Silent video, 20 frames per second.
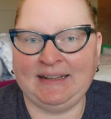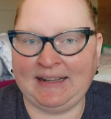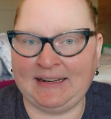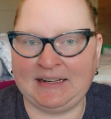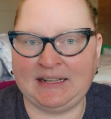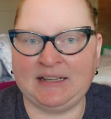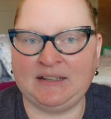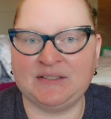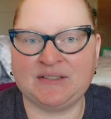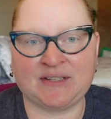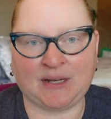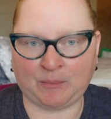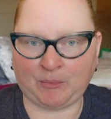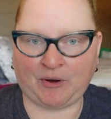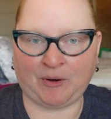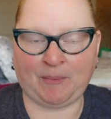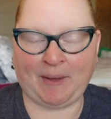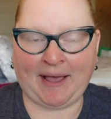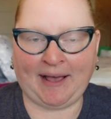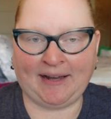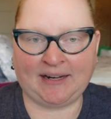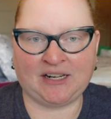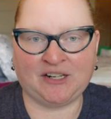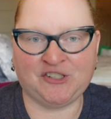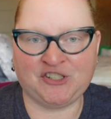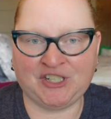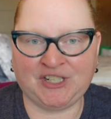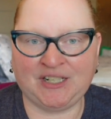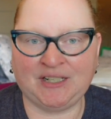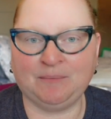any separate
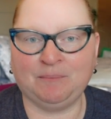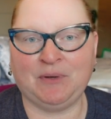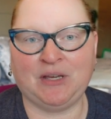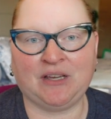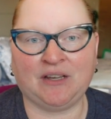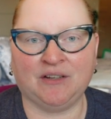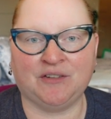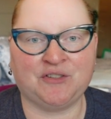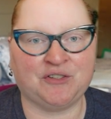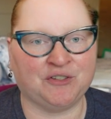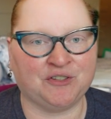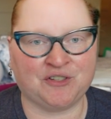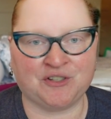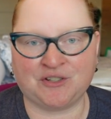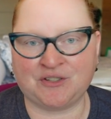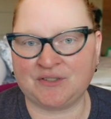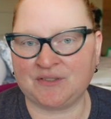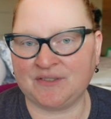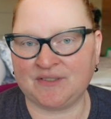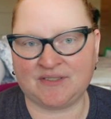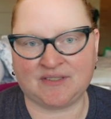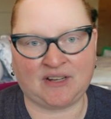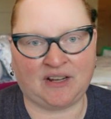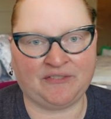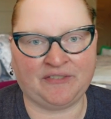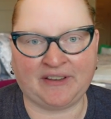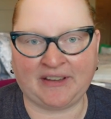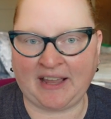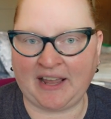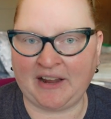packaging because you're just
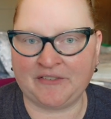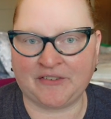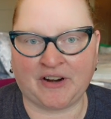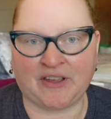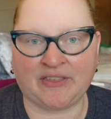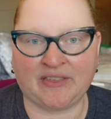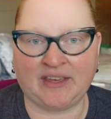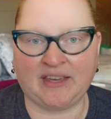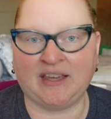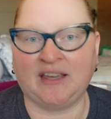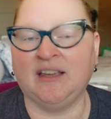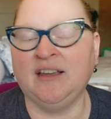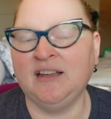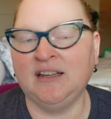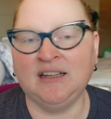stuffing everything